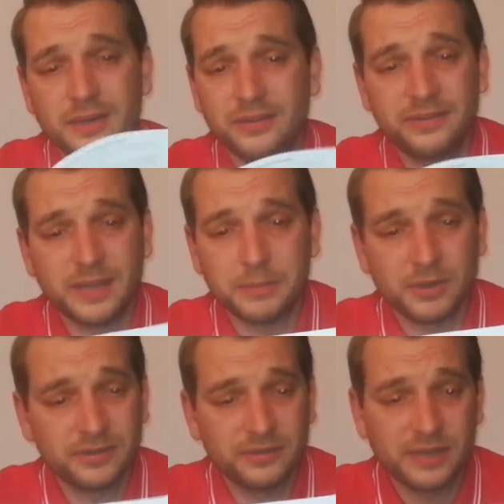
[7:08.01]
step
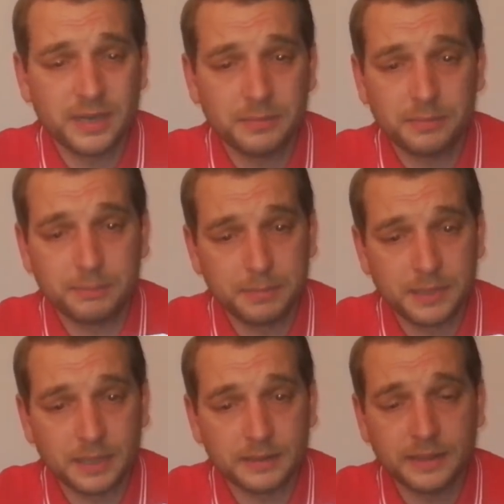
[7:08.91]
by step,
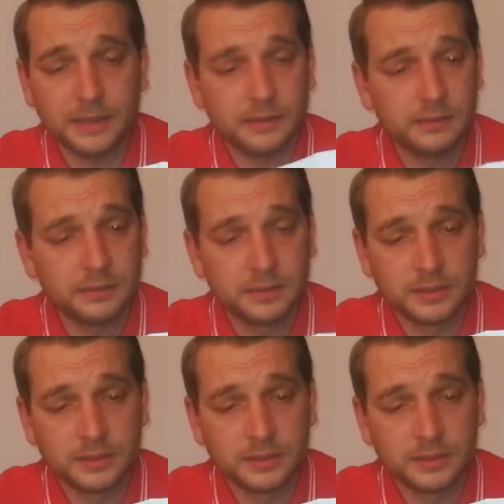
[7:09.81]
plug in,